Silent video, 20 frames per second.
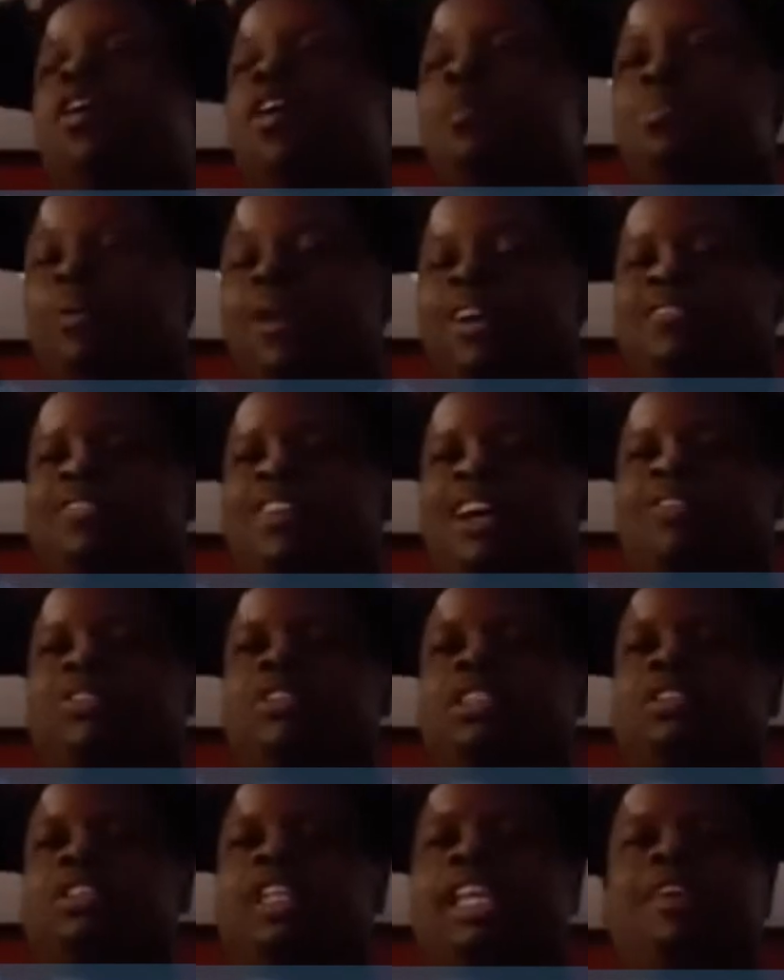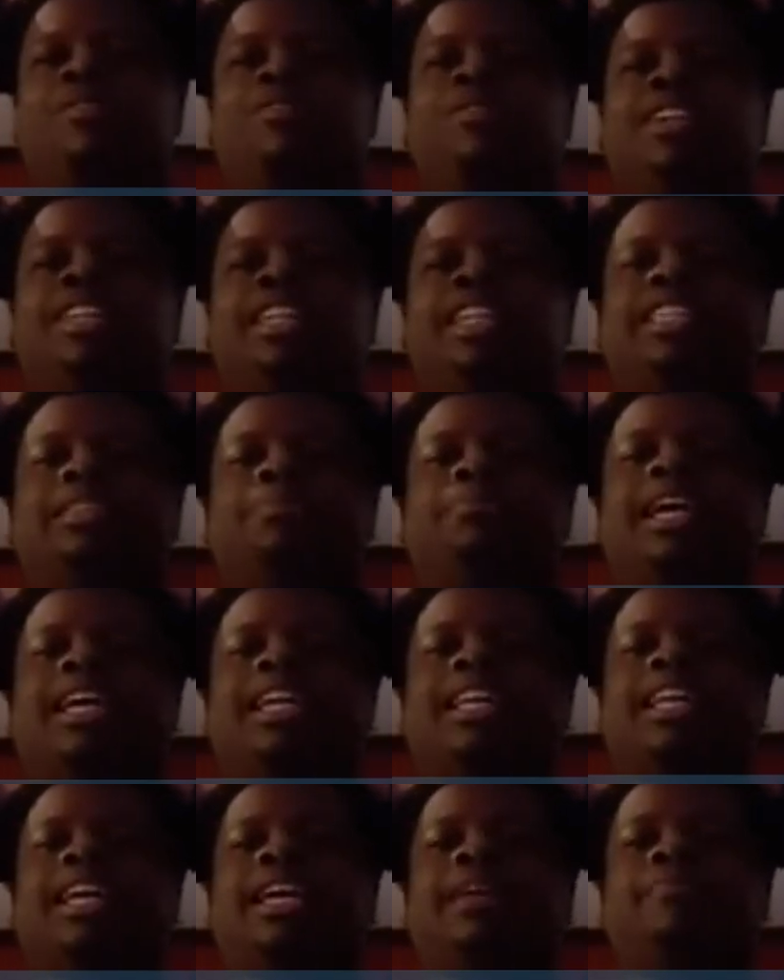Hard Part 5 was released
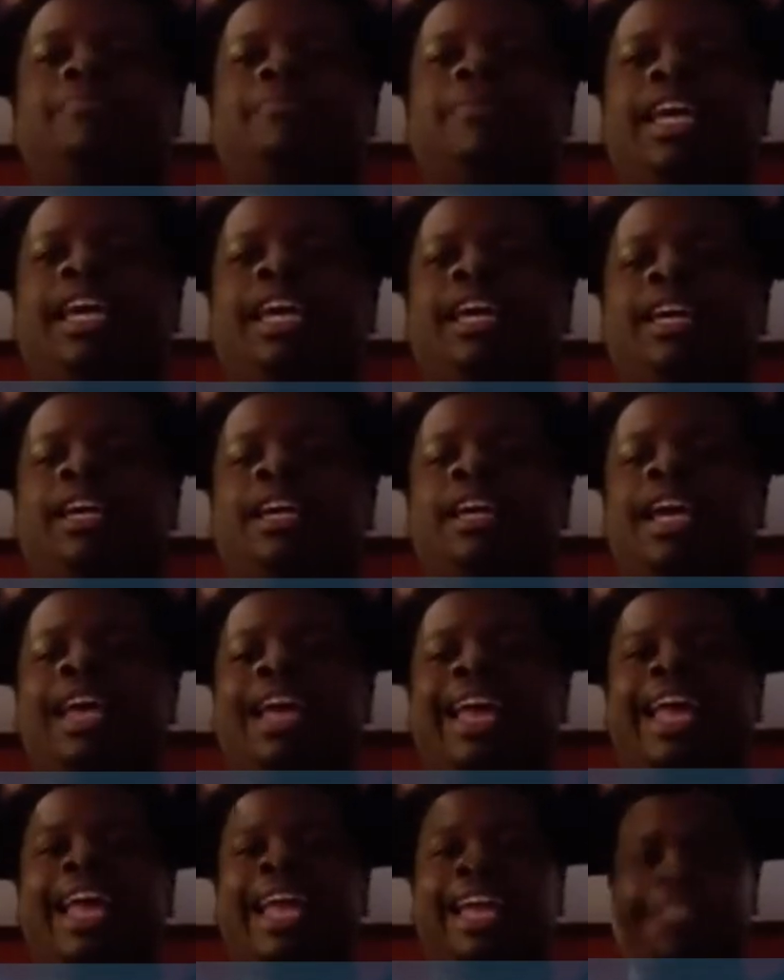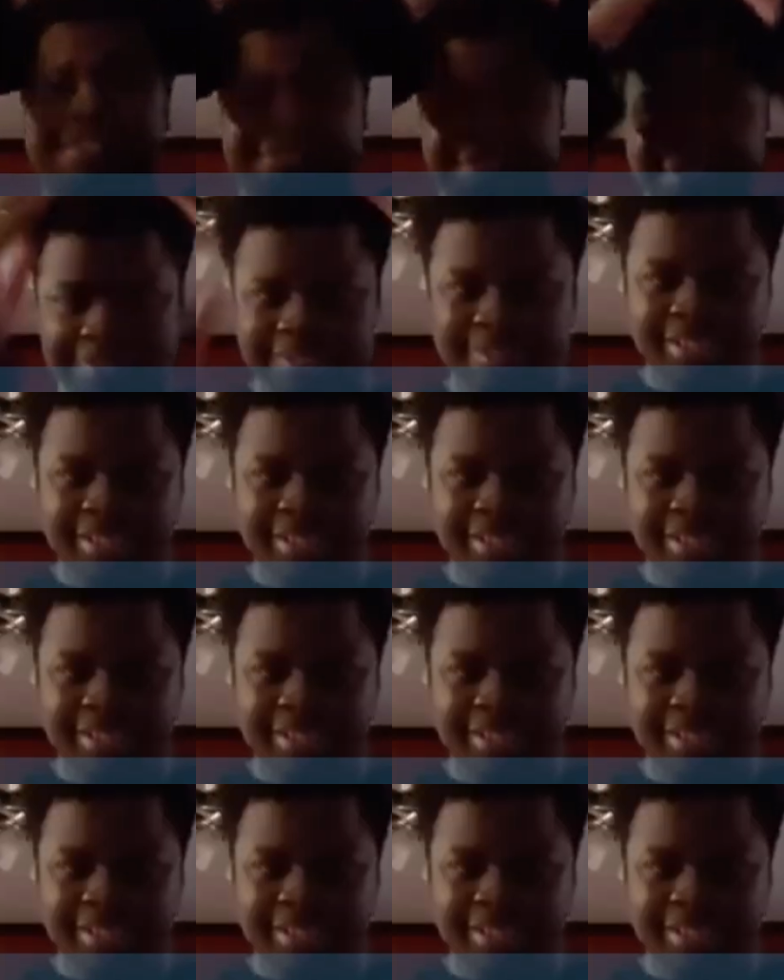back in like May 8th.